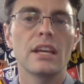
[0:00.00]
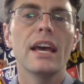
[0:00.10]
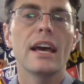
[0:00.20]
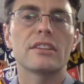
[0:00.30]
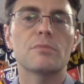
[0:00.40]

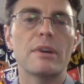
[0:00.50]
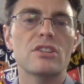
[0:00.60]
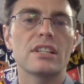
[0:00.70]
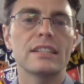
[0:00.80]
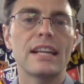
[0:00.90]

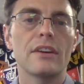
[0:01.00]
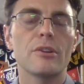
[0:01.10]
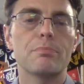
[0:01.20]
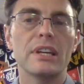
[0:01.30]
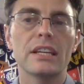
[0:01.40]
especially now
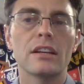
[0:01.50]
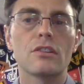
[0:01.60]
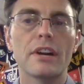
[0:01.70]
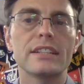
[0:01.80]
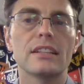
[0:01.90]
that being in
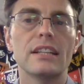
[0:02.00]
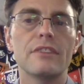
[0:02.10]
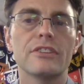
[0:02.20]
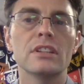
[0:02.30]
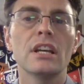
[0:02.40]
grade
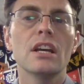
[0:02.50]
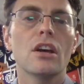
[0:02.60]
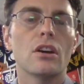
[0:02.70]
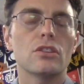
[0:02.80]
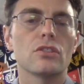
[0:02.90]
11,
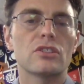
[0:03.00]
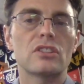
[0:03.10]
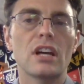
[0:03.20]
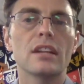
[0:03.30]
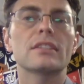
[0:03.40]
you're
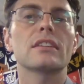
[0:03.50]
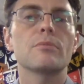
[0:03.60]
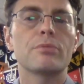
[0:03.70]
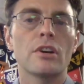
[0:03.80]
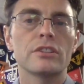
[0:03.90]
starting the
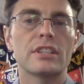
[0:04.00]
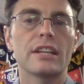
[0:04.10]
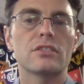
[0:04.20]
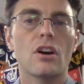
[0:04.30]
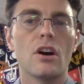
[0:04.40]

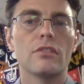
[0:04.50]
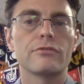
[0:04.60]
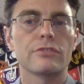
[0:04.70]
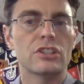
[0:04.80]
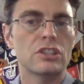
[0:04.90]
process of
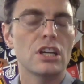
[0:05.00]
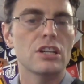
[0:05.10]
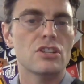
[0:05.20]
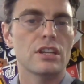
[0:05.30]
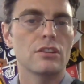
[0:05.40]

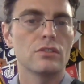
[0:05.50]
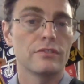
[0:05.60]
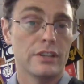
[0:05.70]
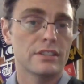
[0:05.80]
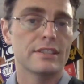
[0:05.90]
researching
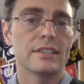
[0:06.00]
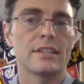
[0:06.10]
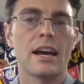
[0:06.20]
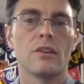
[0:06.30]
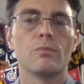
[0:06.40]
universities
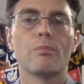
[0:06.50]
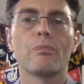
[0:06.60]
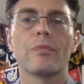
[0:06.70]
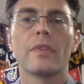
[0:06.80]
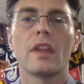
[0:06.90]
now.
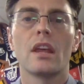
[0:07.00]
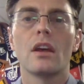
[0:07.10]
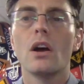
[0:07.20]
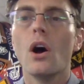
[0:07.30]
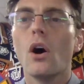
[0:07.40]

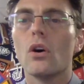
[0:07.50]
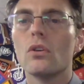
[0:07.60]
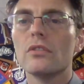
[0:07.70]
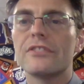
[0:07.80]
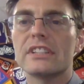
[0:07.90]

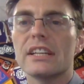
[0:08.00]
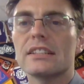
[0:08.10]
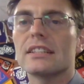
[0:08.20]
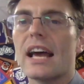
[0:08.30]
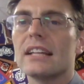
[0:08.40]
All
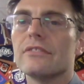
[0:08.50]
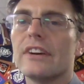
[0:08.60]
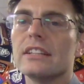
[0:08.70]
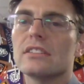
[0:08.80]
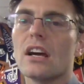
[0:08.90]
visits and
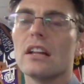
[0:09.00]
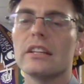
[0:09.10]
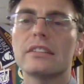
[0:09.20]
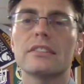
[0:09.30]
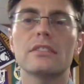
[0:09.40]
events are
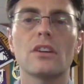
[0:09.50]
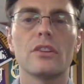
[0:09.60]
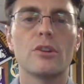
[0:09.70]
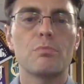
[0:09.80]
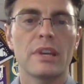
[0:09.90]
listed on
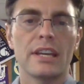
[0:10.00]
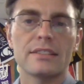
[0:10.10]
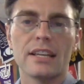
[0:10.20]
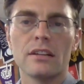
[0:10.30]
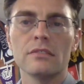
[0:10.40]
the
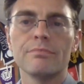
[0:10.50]
PSL,